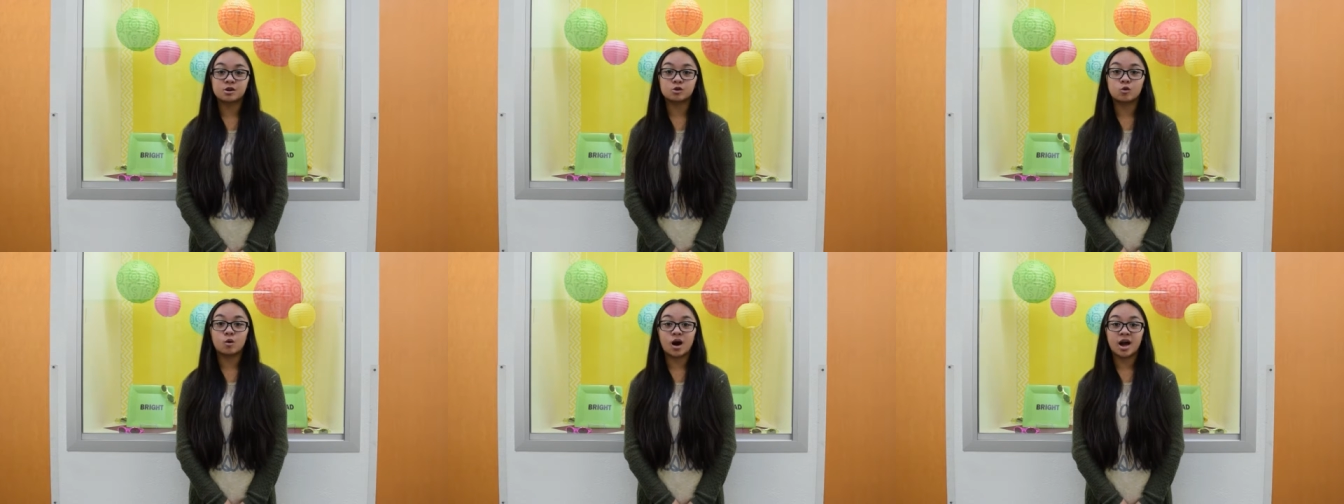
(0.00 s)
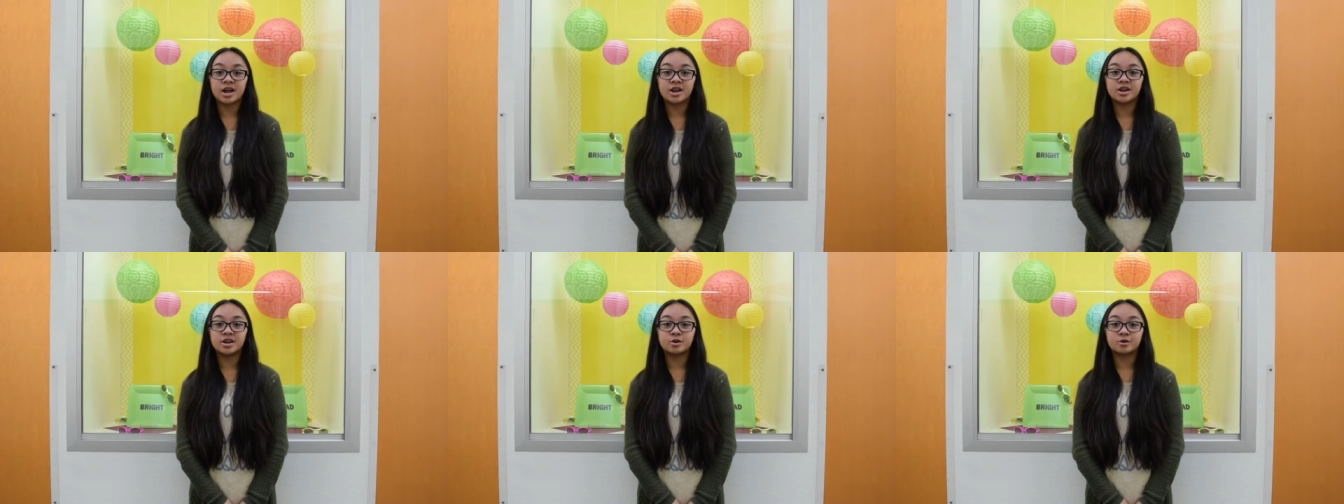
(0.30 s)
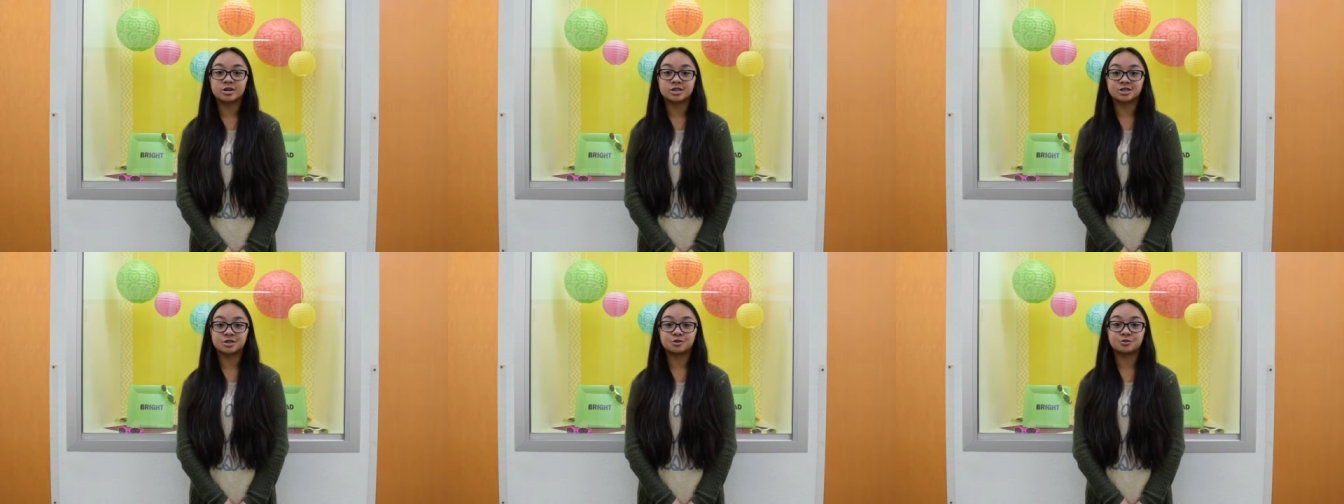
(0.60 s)
the choir and
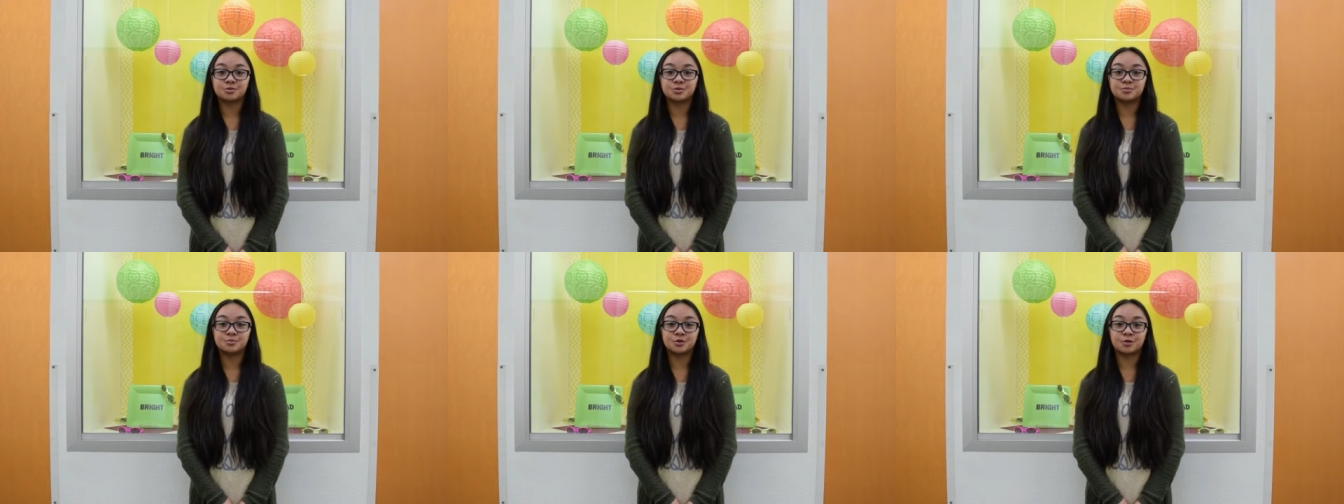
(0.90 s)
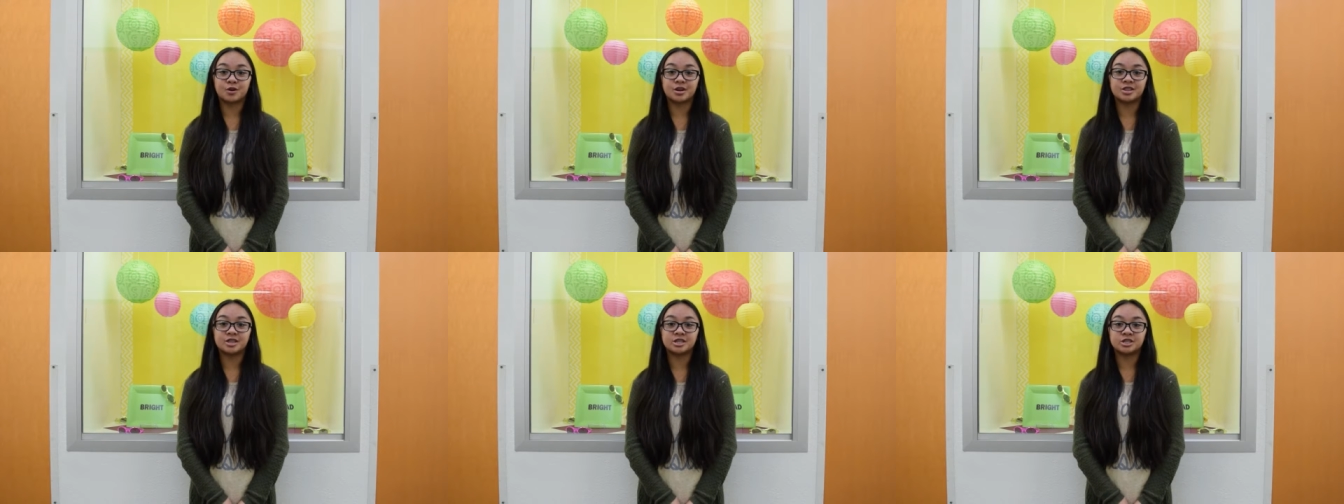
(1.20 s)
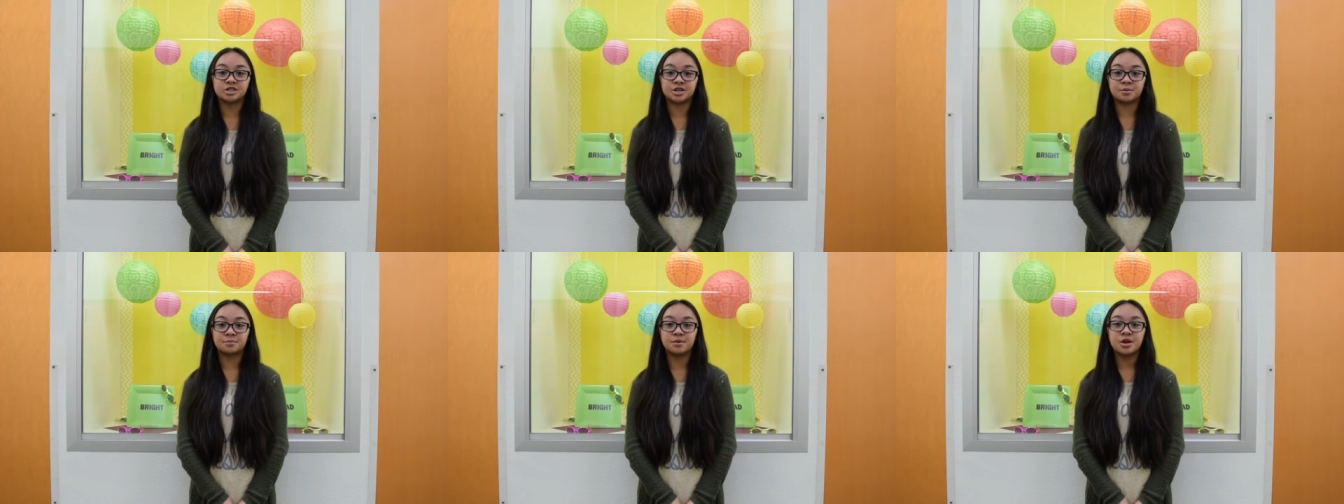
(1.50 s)
orchestra room door in the
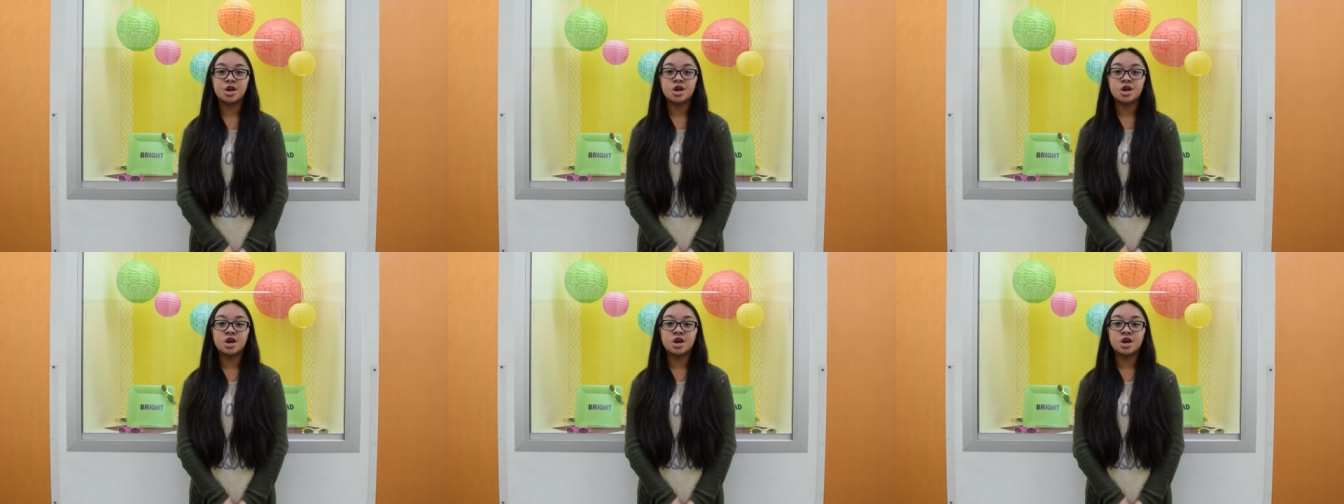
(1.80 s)
gym.